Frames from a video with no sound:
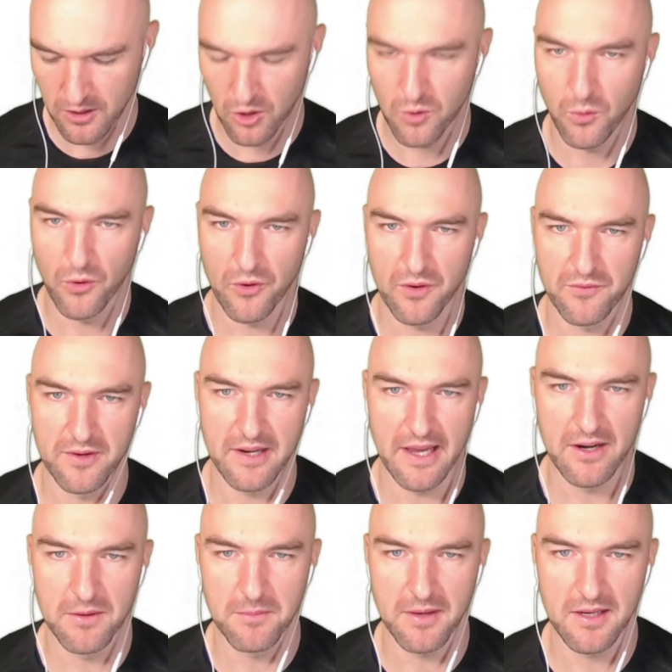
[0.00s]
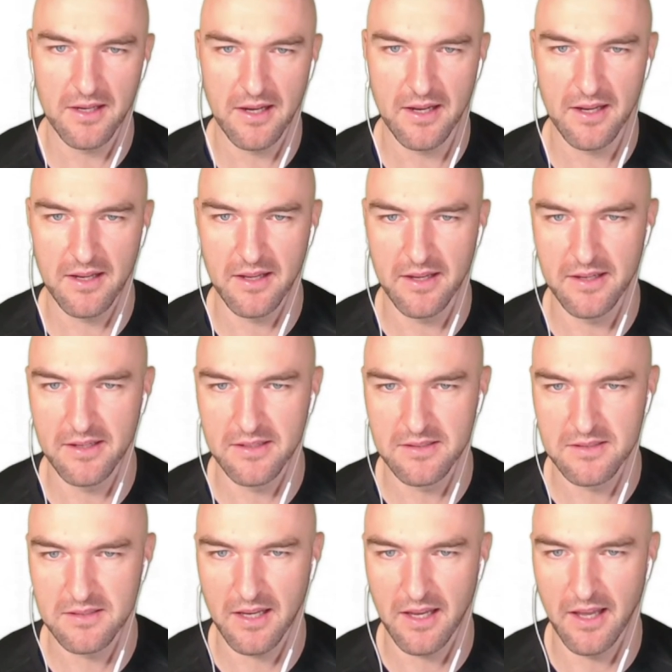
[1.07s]
1/4 of a nanometer
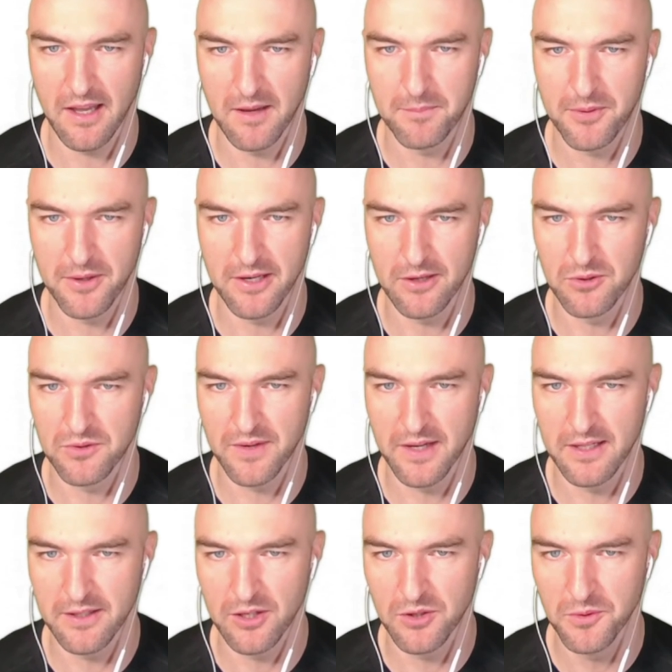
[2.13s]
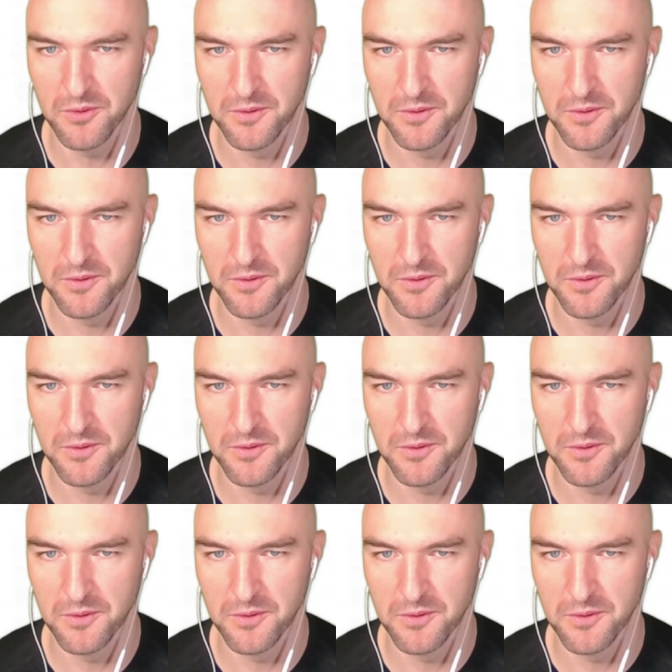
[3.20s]
is a pretty good value.